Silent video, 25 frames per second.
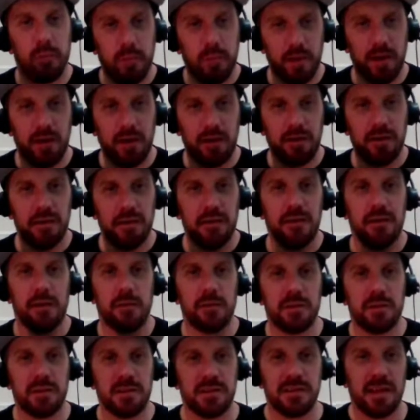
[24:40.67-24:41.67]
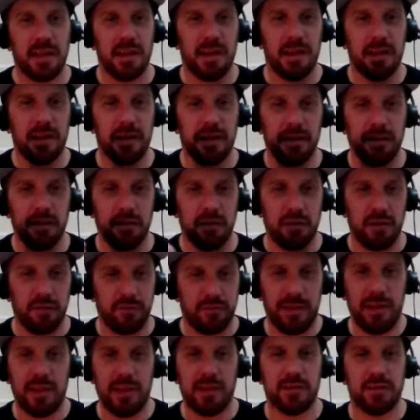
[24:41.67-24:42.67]
But I'm just saying,
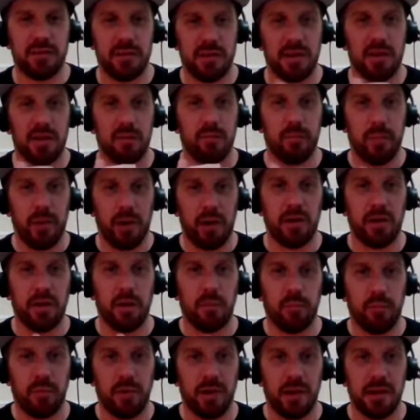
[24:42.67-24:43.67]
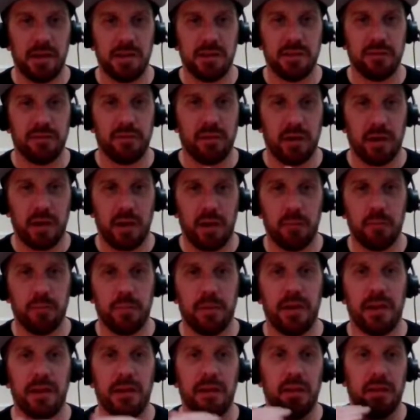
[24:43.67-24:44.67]
you've literally burnt a bridge for a
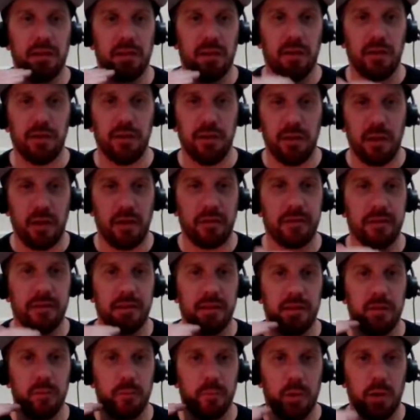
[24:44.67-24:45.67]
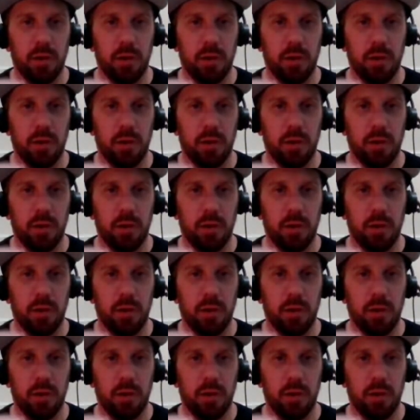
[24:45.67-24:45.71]
company that done nothing